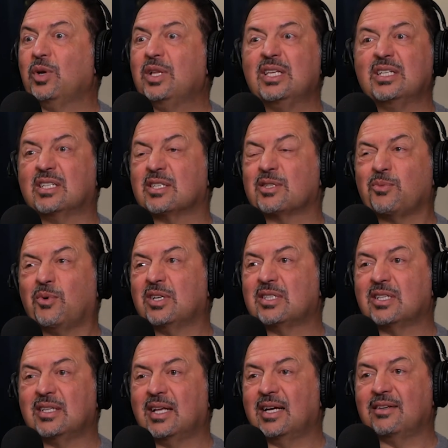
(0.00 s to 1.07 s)
really just
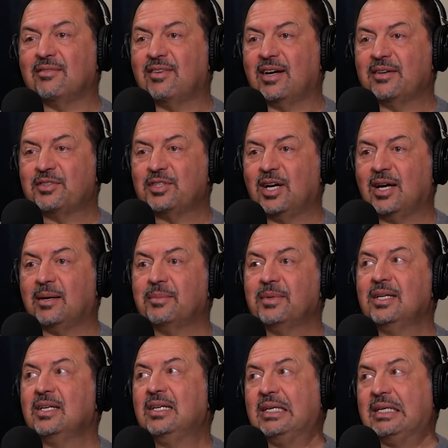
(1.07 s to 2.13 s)
wants a 9-to-5 job
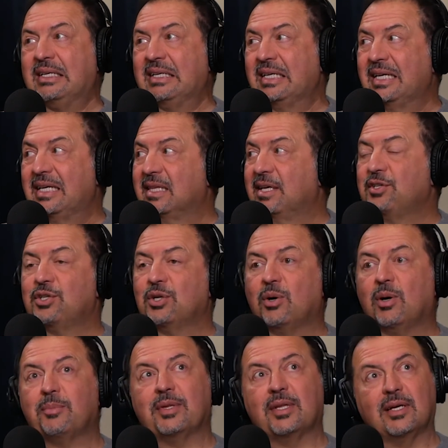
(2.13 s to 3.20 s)
and they
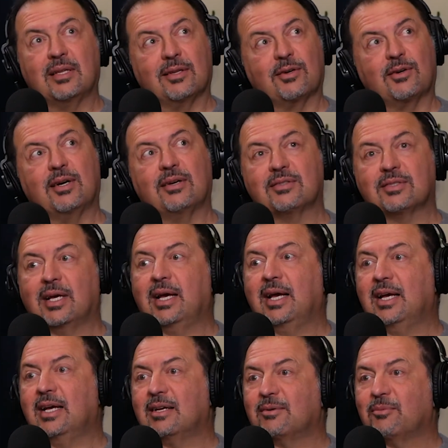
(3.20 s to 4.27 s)
show up and they look around and say,
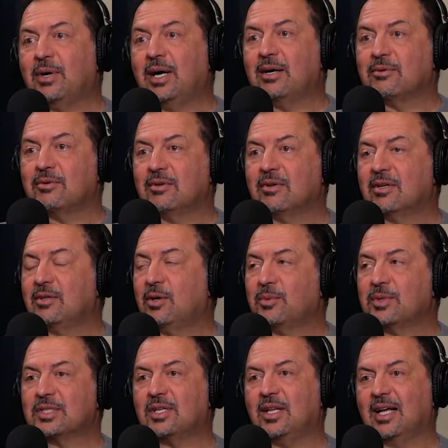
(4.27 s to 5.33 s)
hey, wow, no
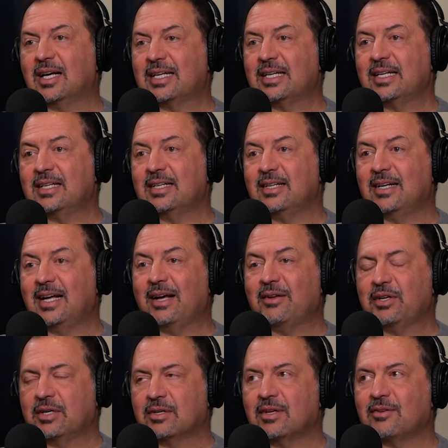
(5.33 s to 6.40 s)
one's clocking in and out
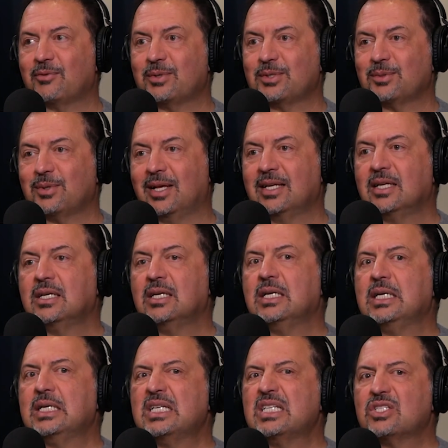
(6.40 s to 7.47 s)
here. Everyone's like,
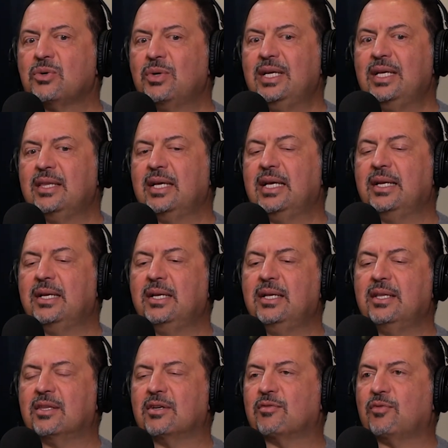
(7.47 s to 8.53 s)
so it
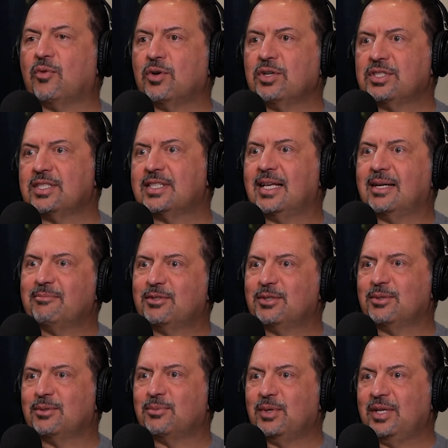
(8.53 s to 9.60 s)
either forces them
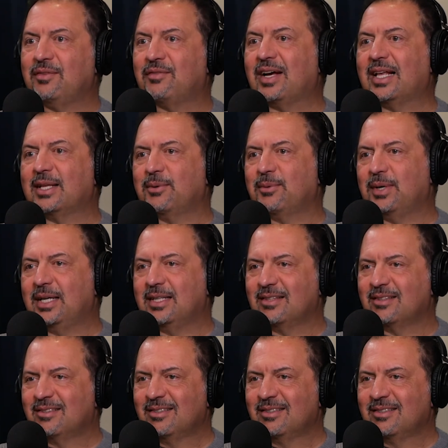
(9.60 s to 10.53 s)
to reevaluate,